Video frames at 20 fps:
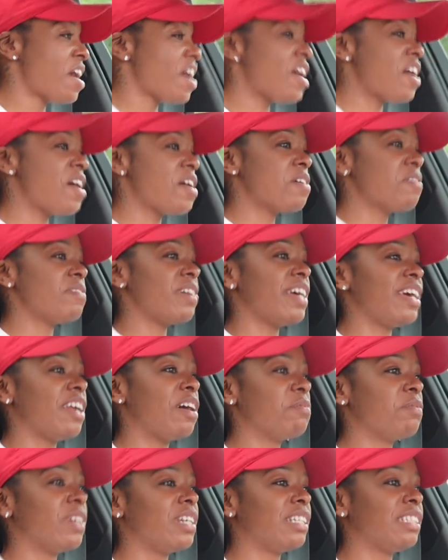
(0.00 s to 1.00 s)
Oh man,
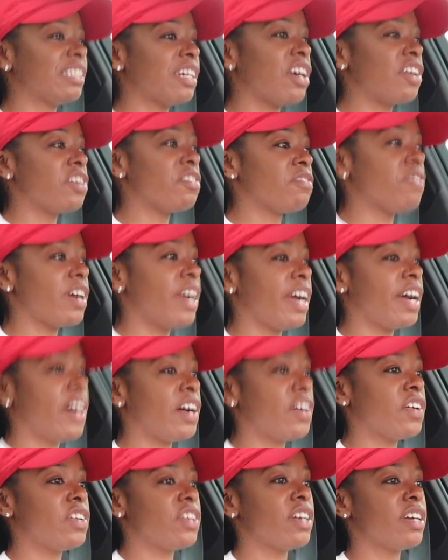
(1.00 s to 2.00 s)
I'm gonna turn
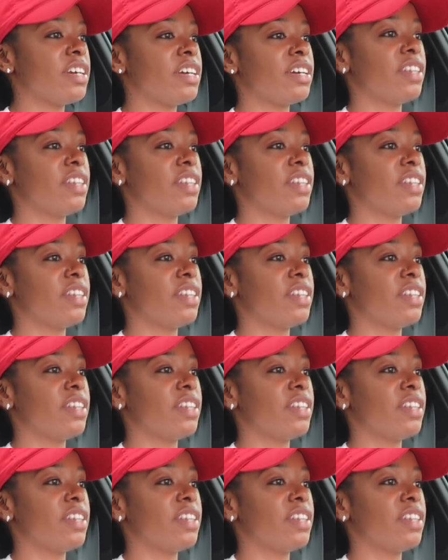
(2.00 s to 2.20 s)
around